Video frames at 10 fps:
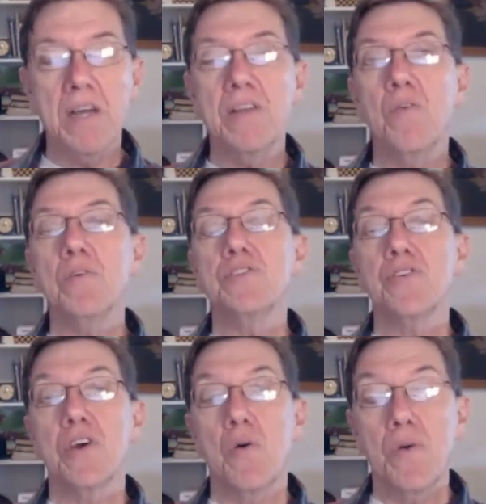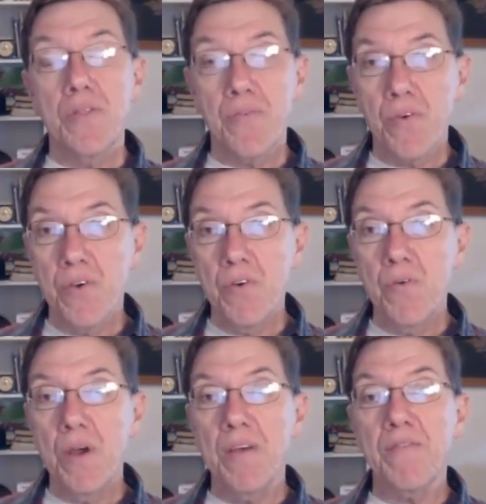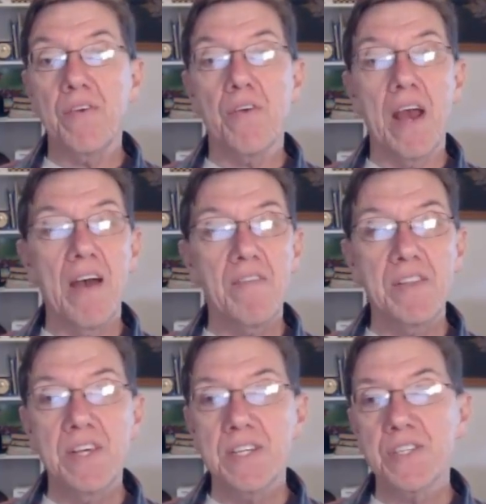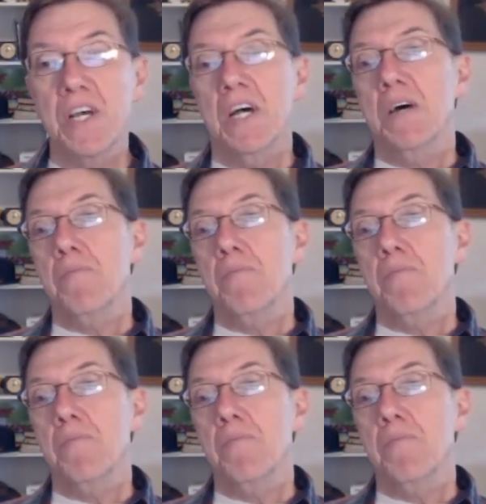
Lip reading: I know what you're going through if you're having this,